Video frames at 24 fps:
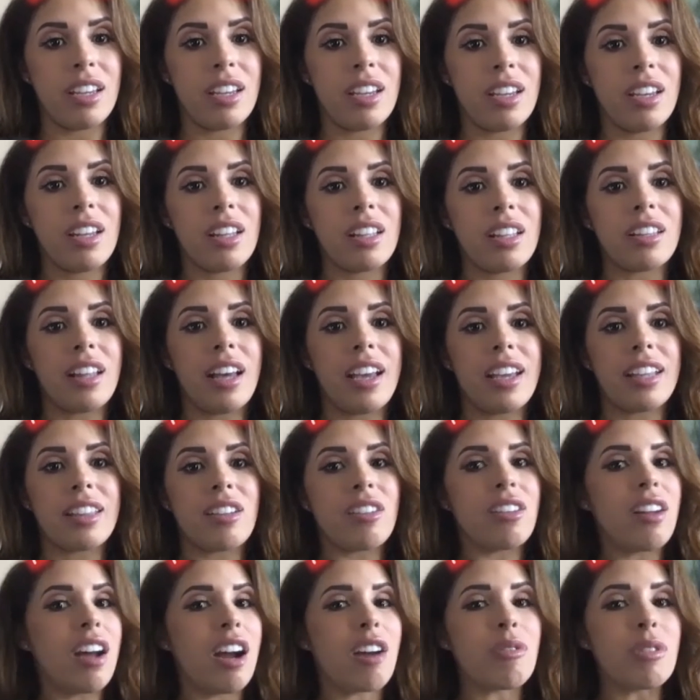Like they're
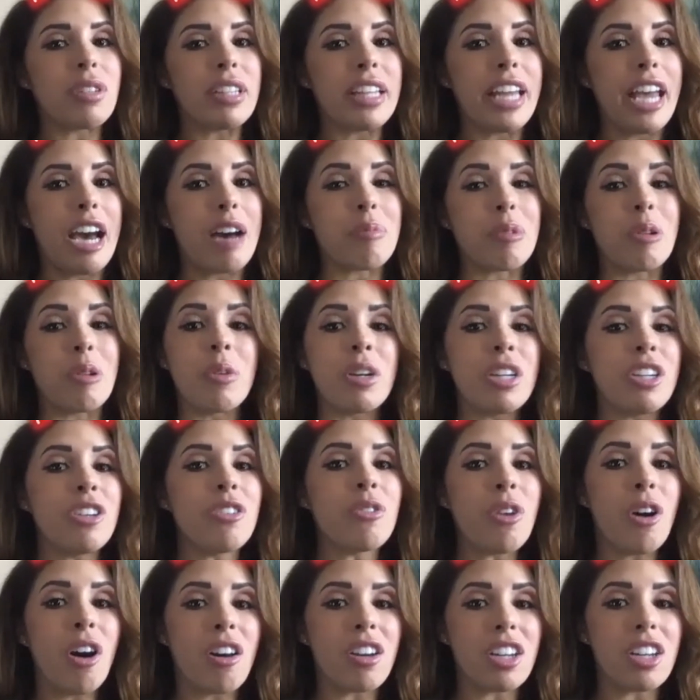not really happy when you
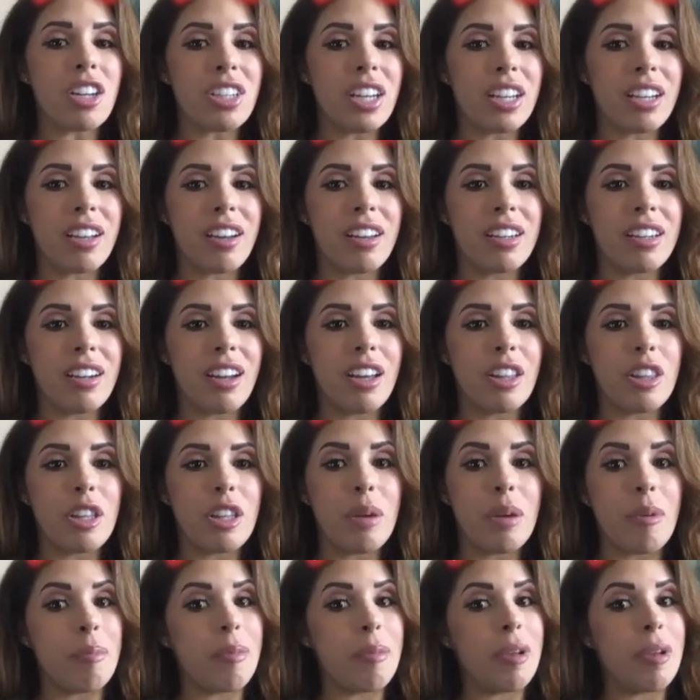call to check in on them or
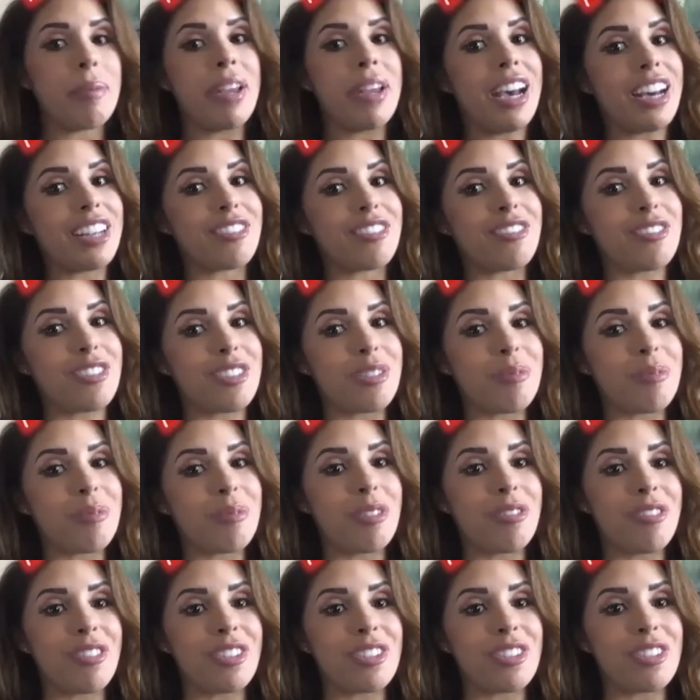maybe ask for some
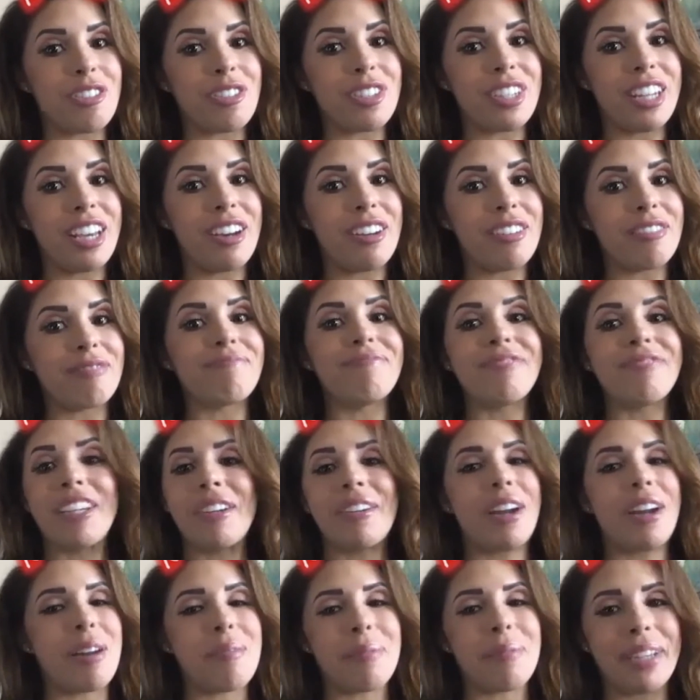referrals yourself. They're
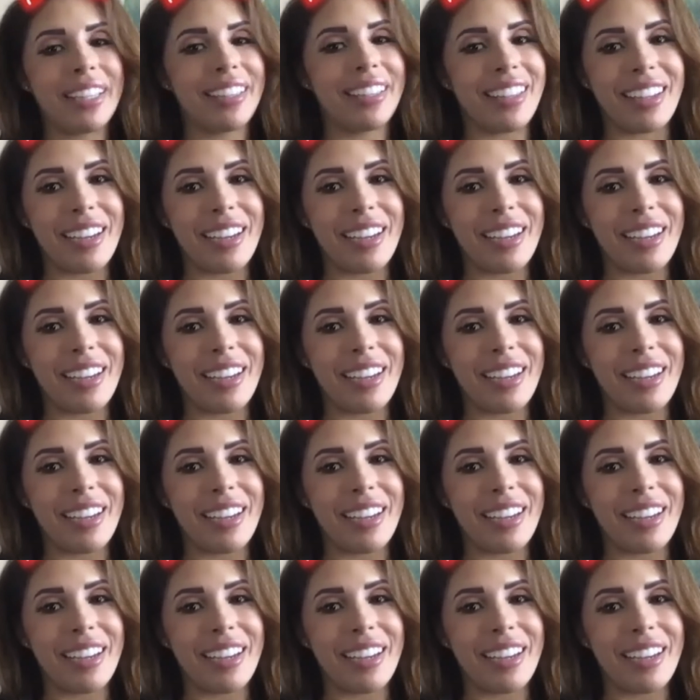not picking up.